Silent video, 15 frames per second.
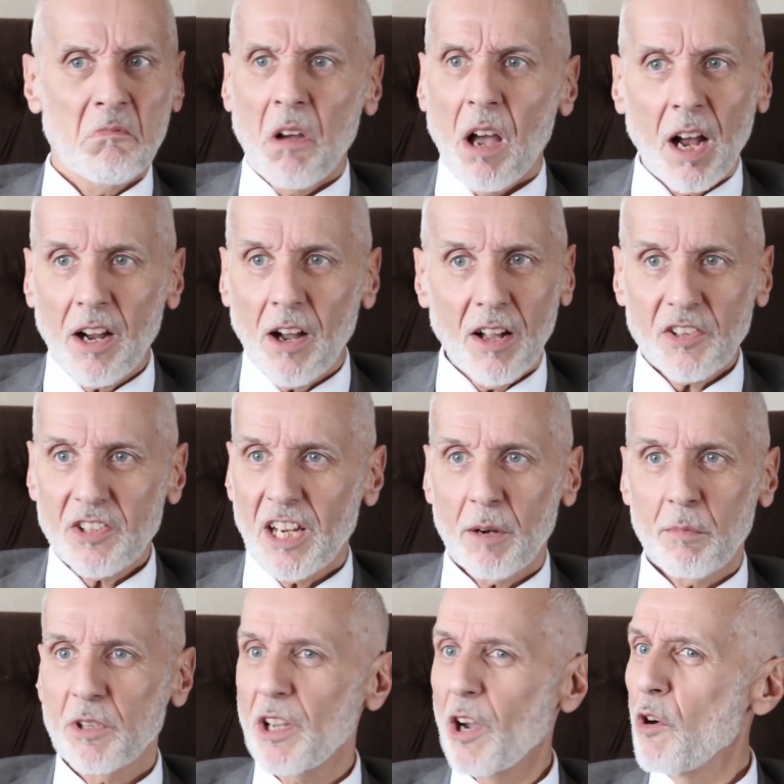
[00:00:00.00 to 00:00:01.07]
I can't say I
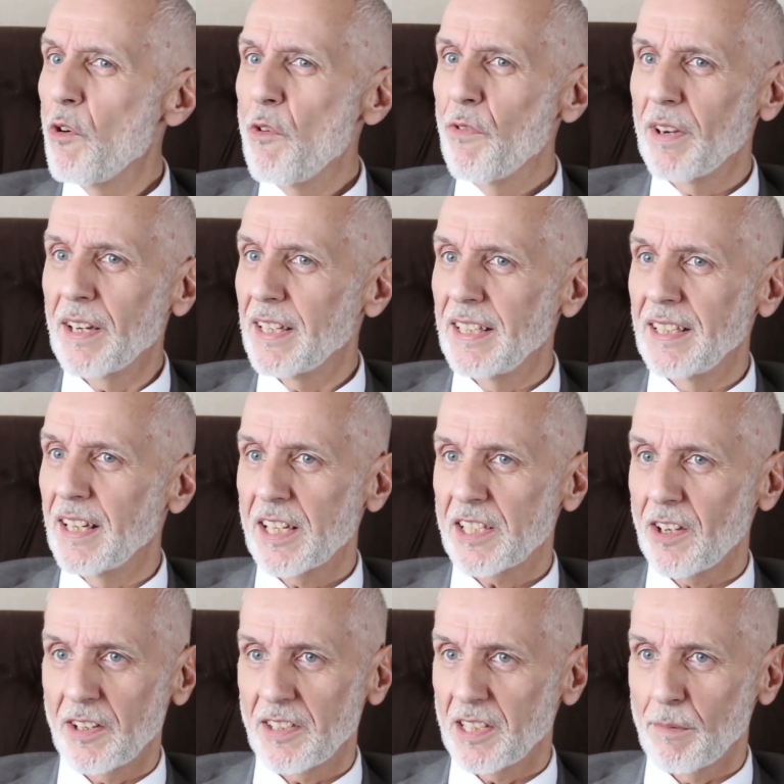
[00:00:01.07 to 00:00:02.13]
was overly
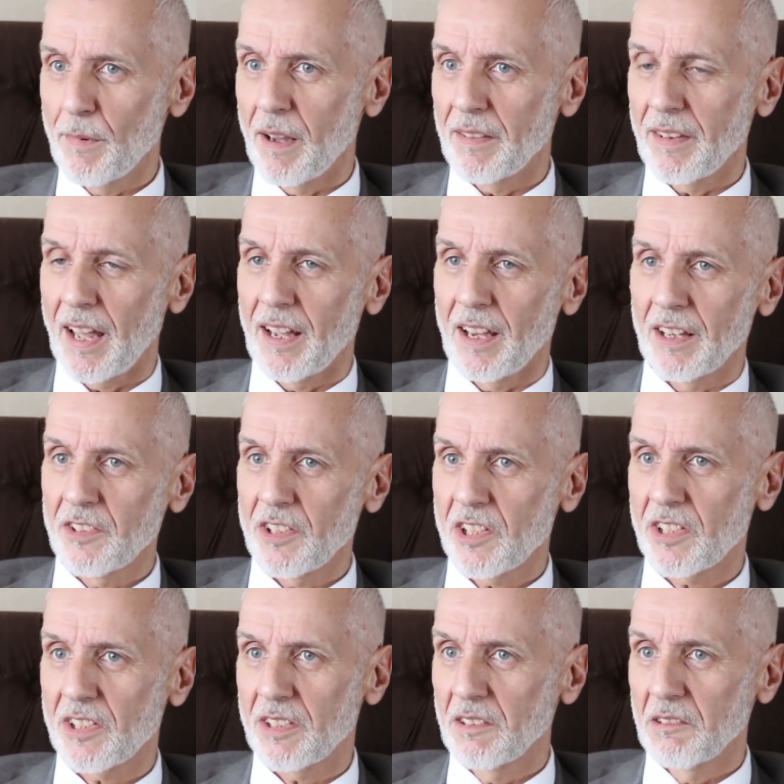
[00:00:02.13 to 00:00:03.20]
excited about that. I
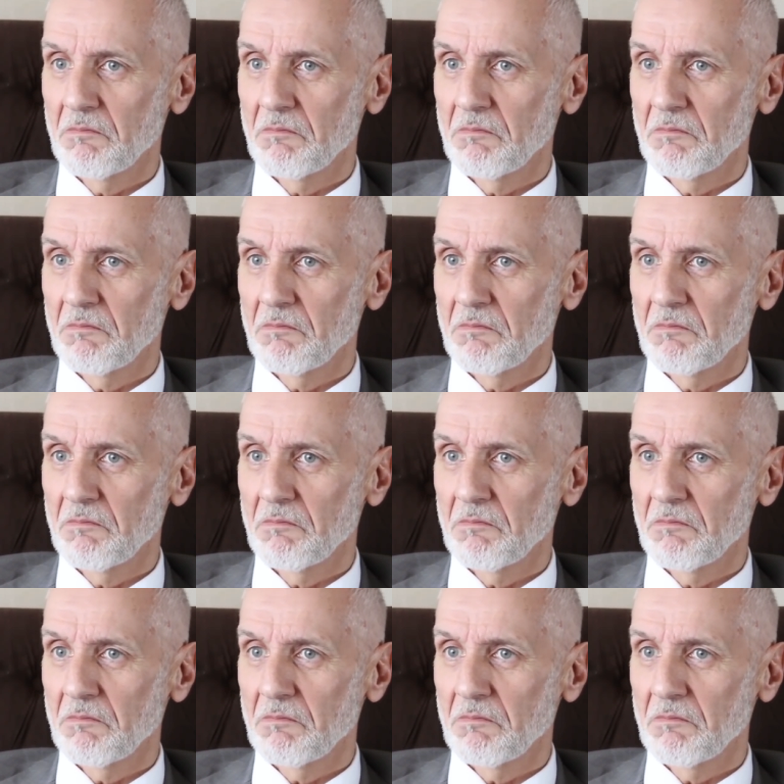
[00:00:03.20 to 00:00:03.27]
just